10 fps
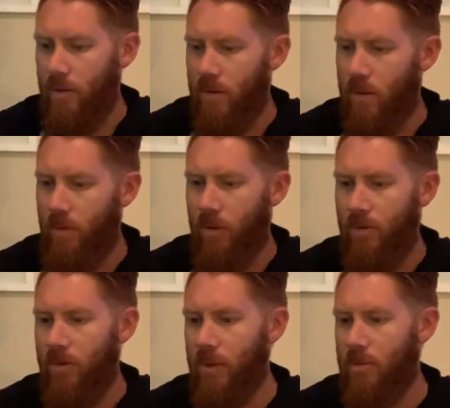Come on,
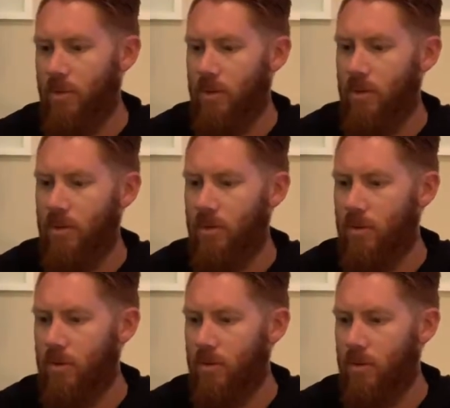Facebook. You're
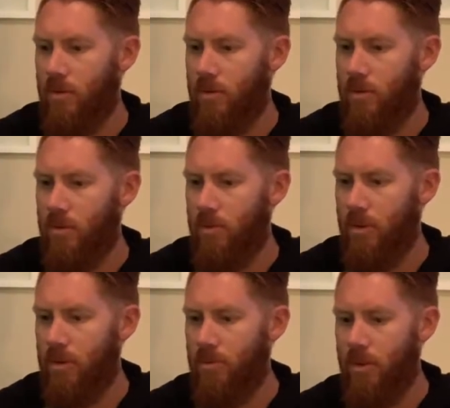
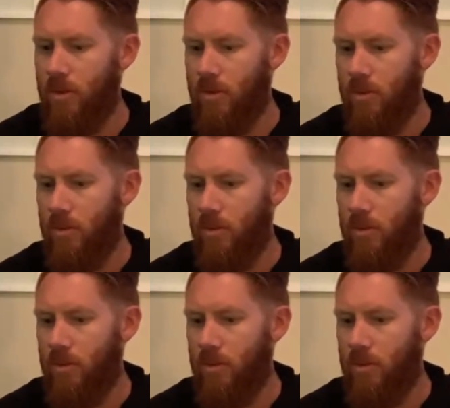being special.